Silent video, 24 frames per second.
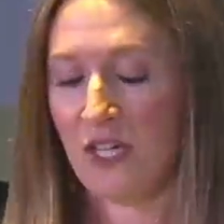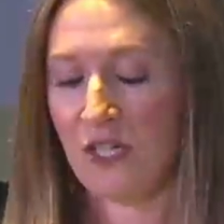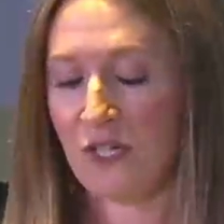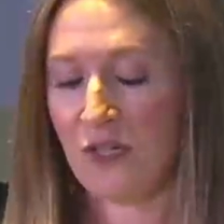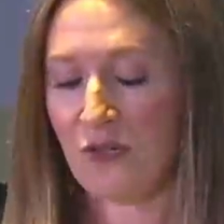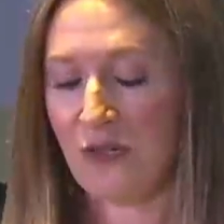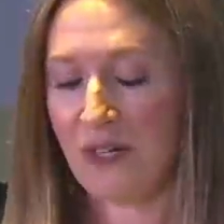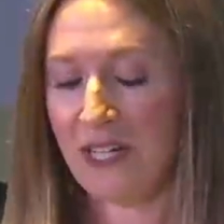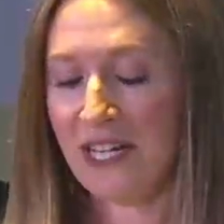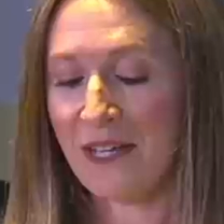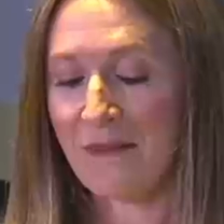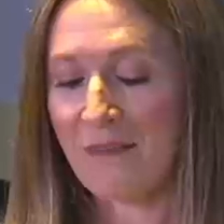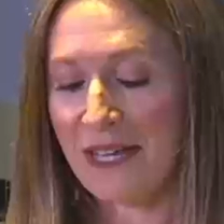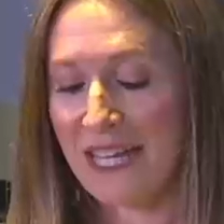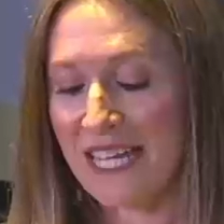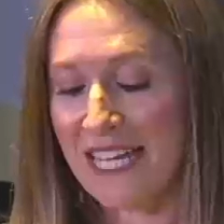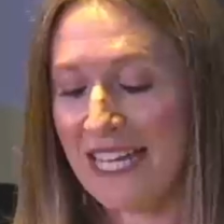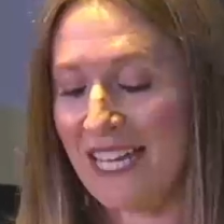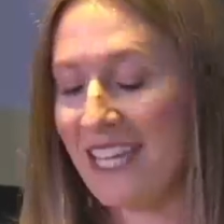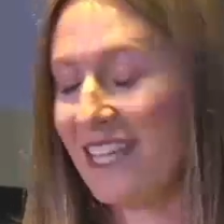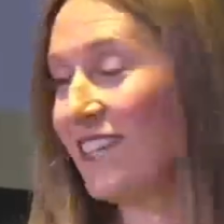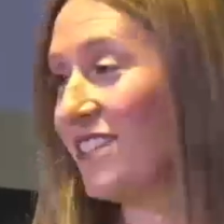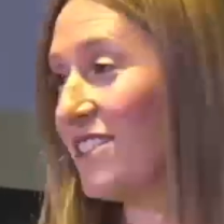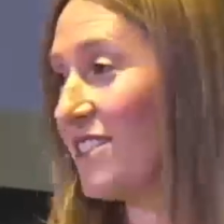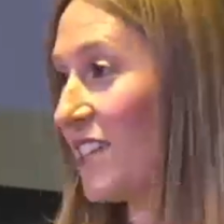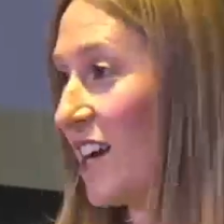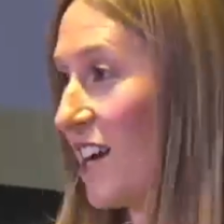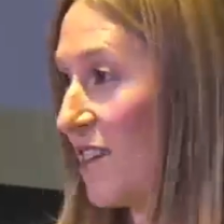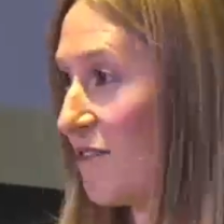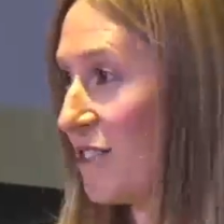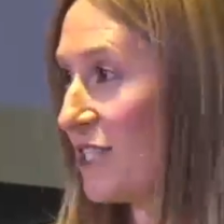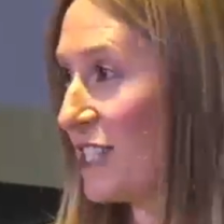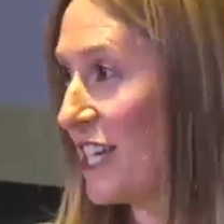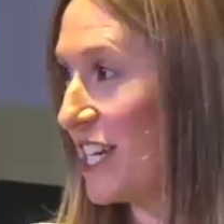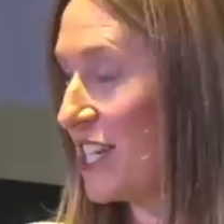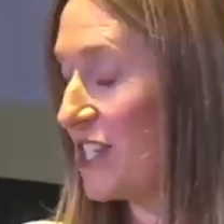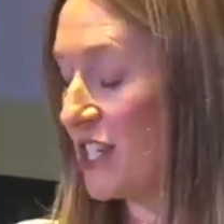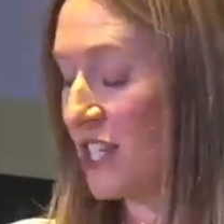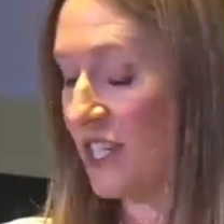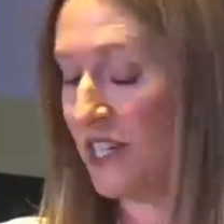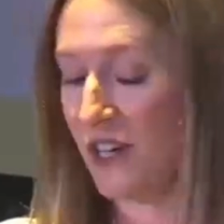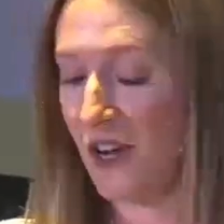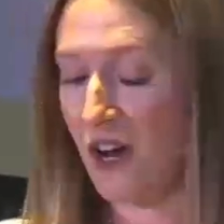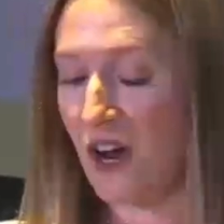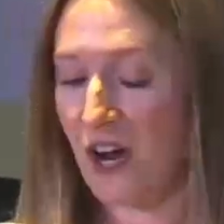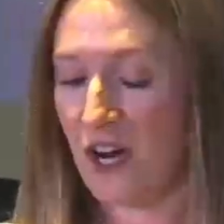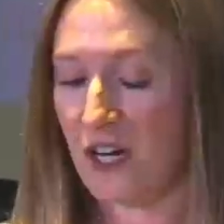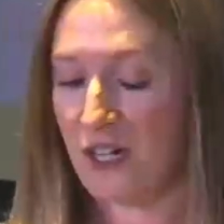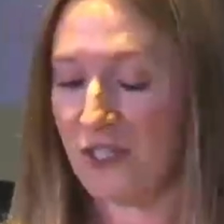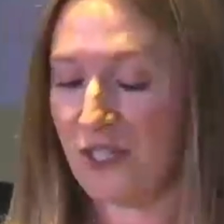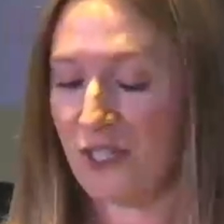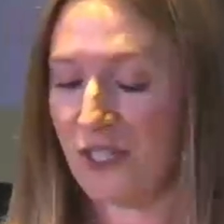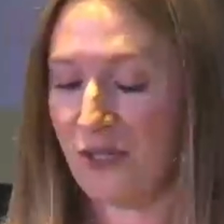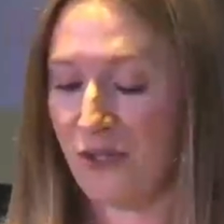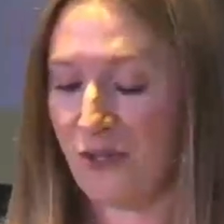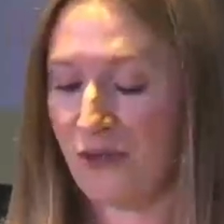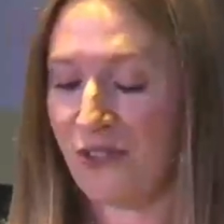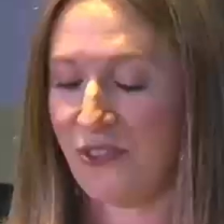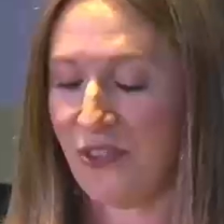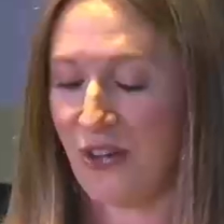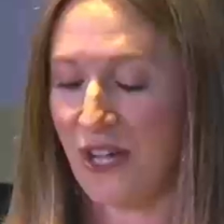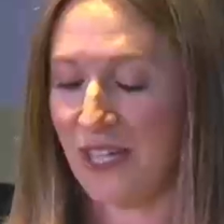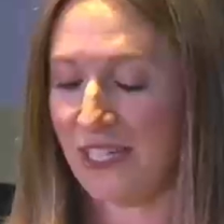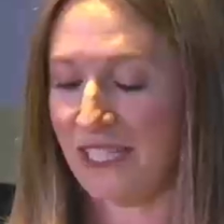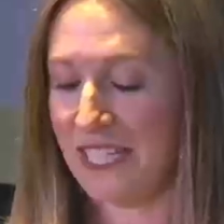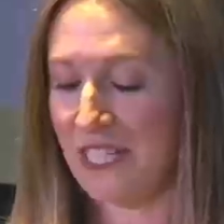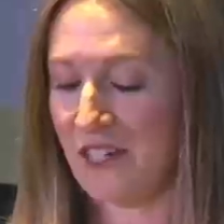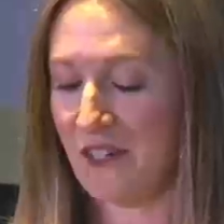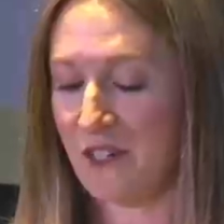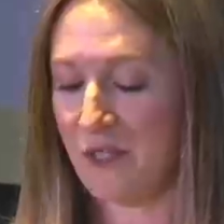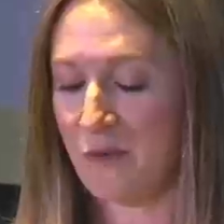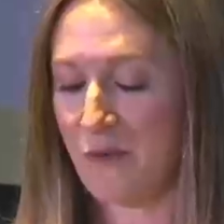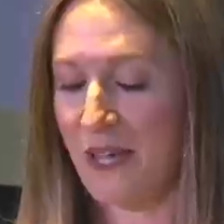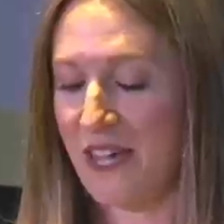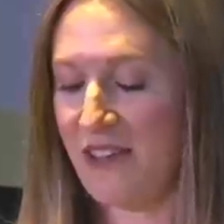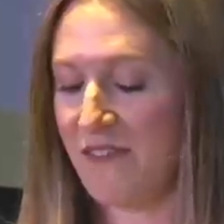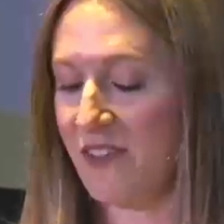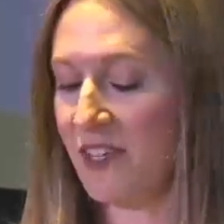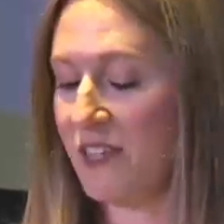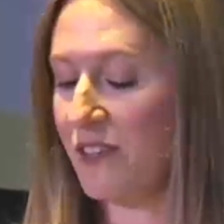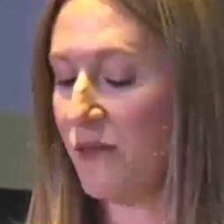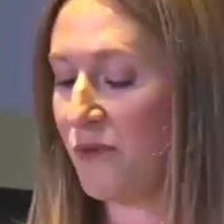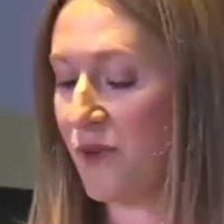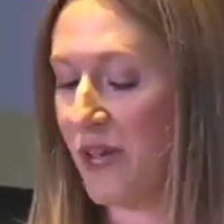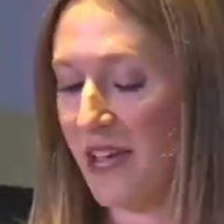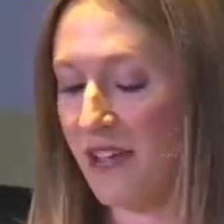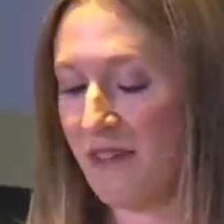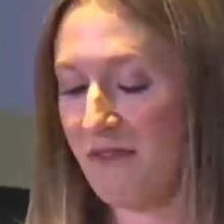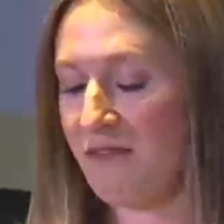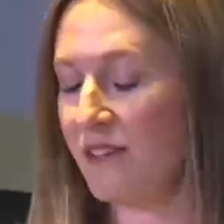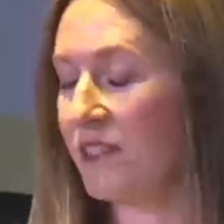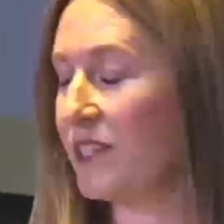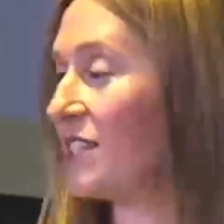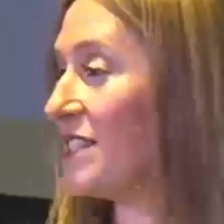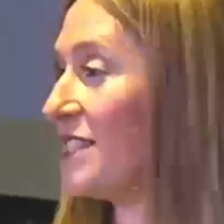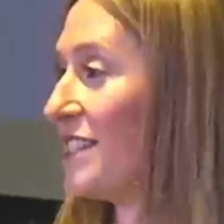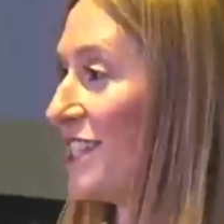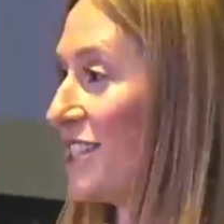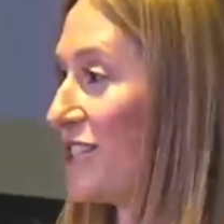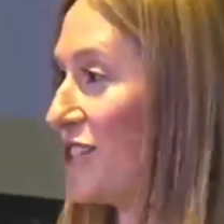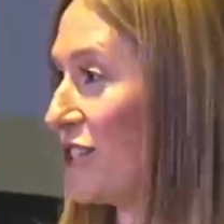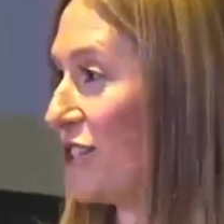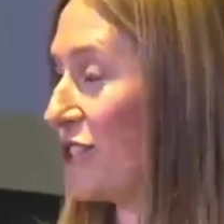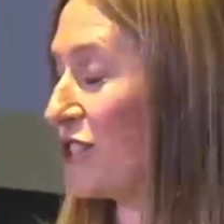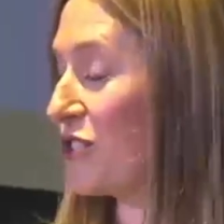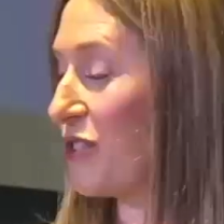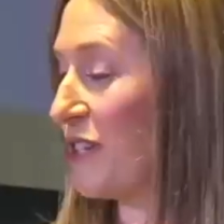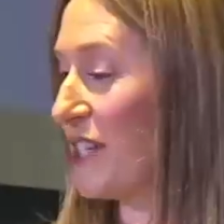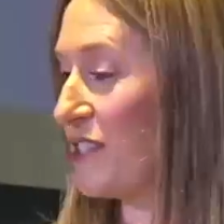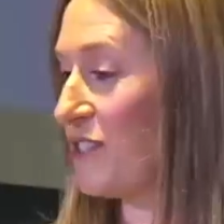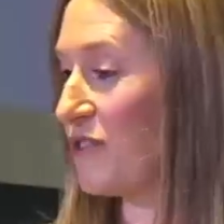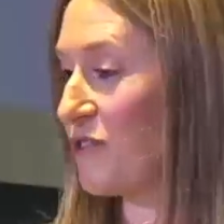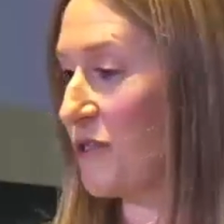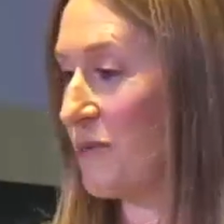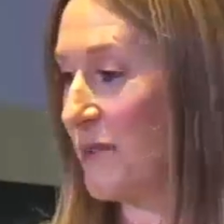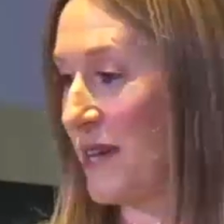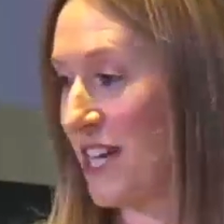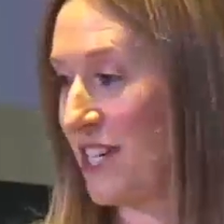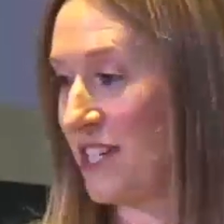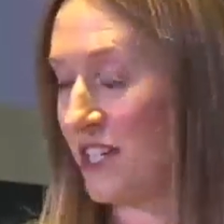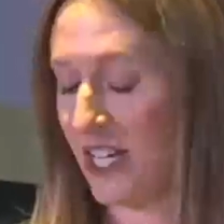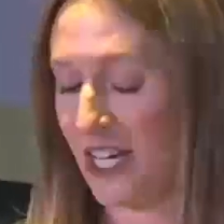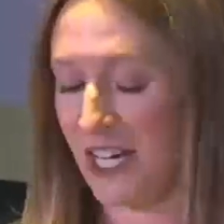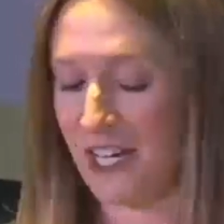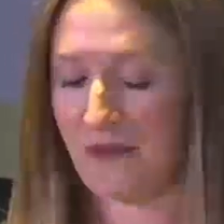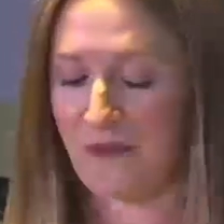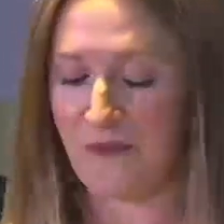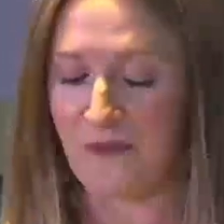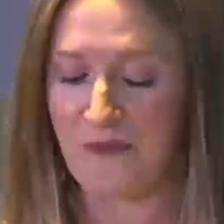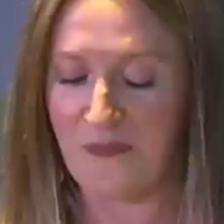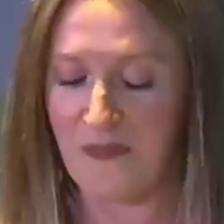Joining me in this conversation are two thought leaders paving the way for this digital transformation.